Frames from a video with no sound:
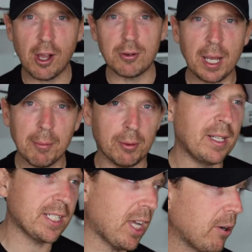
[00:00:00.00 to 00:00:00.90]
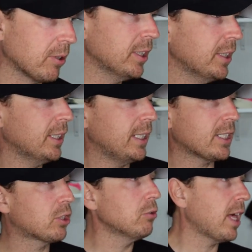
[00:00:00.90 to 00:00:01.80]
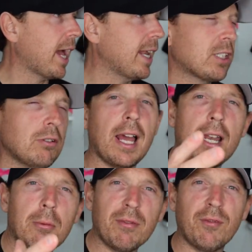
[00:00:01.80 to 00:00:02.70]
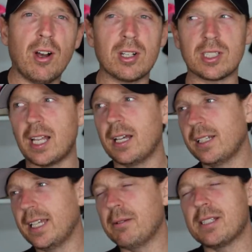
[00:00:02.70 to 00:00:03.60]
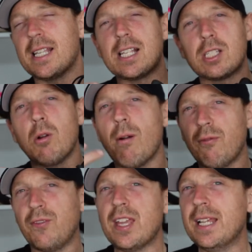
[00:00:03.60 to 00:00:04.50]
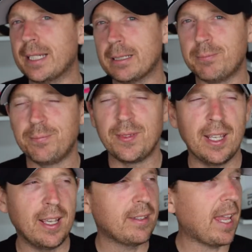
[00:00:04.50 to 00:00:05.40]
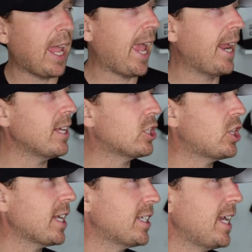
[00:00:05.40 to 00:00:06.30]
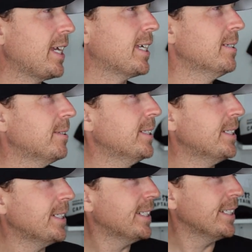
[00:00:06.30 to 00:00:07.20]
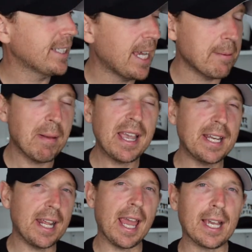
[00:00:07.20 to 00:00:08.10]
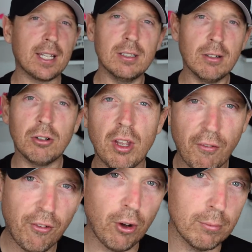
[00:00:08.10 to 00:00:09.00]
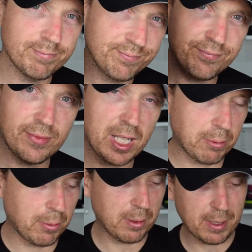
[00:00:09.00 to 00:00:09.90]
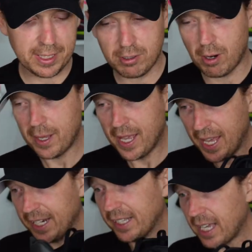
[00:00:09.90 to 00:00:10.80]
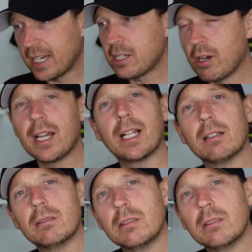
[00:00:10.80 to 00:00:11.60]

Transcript: come on, let's go, let's do that a little bit faster. It was that sort of feeling, that energetic, yeah, maniac on your foot. That's probably the way to describe it, in a daily trainer.